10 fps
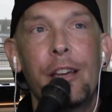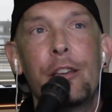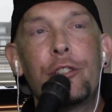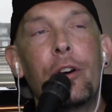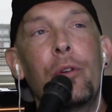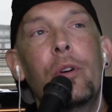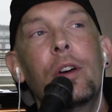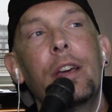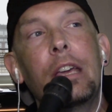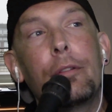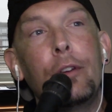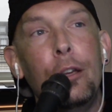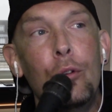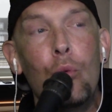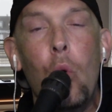So if
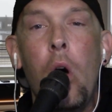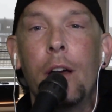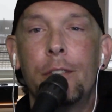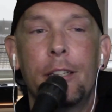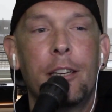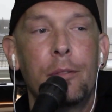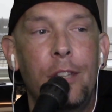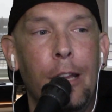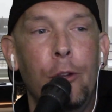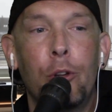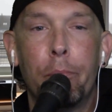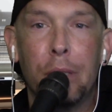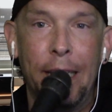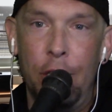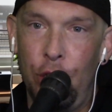you want to continue to
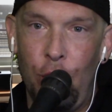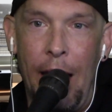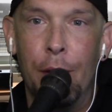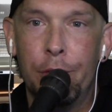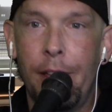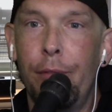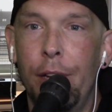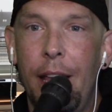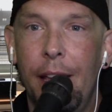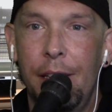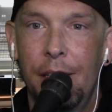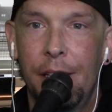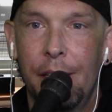bleach your house every day,